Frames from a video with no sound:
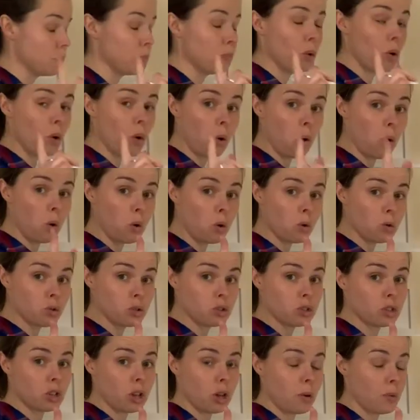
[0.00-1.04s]
but
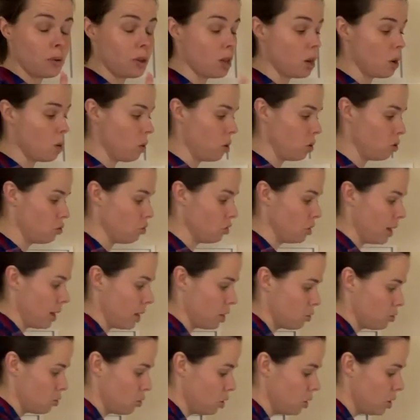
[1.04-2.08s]
also with a
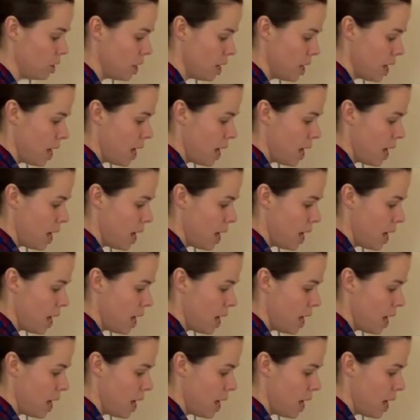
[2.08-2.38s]
quadrilateral,